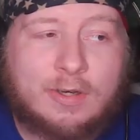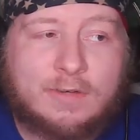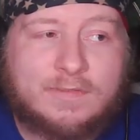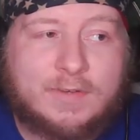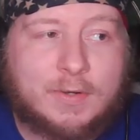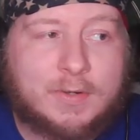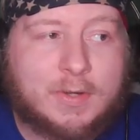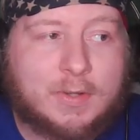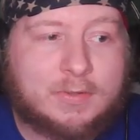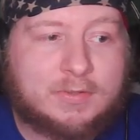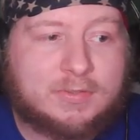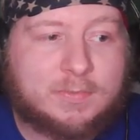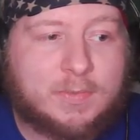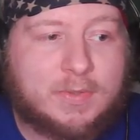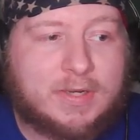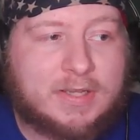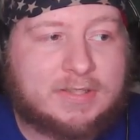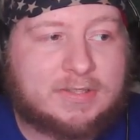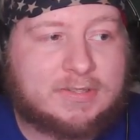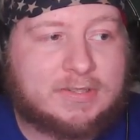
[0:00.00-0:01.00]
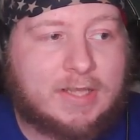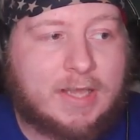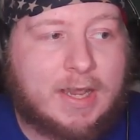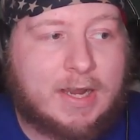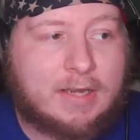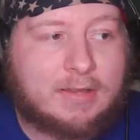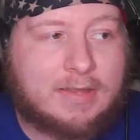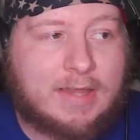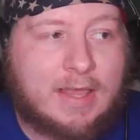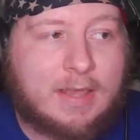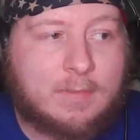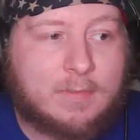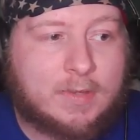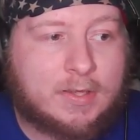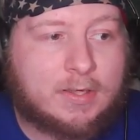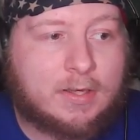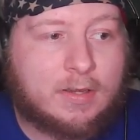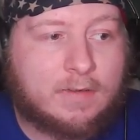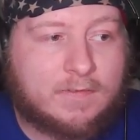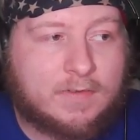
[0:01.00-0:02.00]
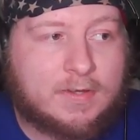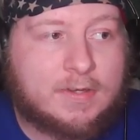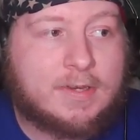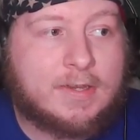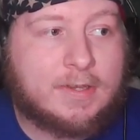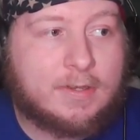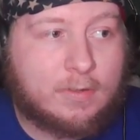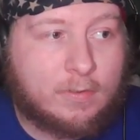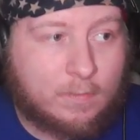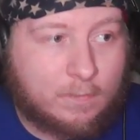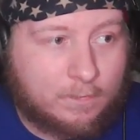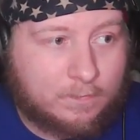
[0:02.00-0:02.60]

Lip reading: photos, but it's not that big of a deal.